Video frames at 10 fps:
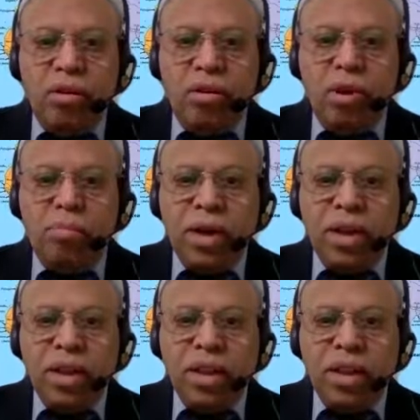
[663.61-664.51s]

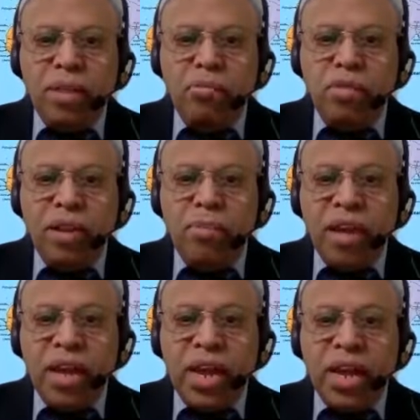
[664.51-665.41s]
Non-practicing Muslims
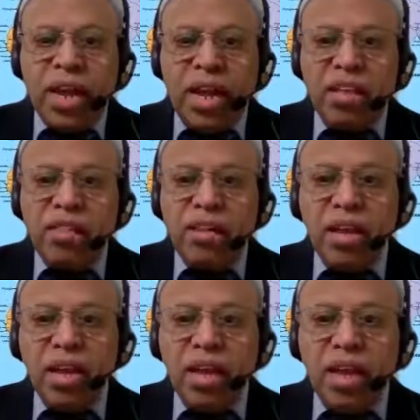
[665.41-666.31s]
are like ass,
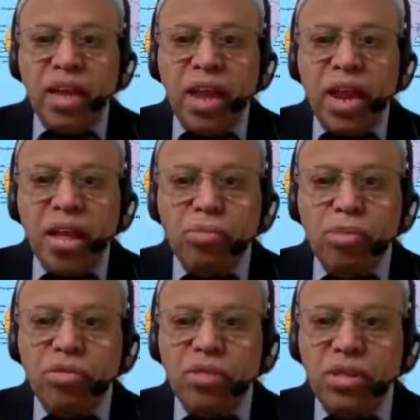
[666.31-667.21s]
donkey, carrying
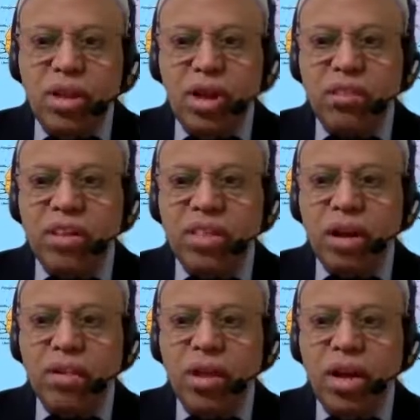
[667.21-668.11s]
books. Reference
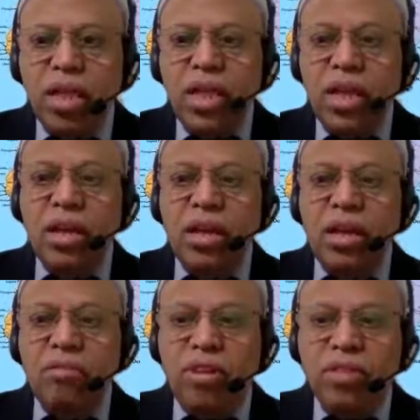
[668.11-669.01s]
Al Quran,
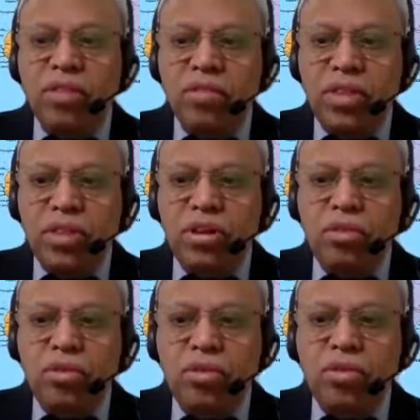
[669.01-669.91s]
verse
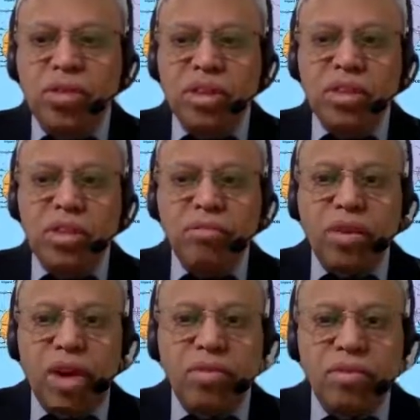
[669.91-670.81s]
62 to verse
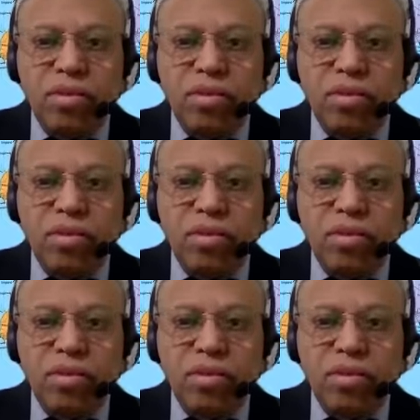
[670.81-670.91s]
5.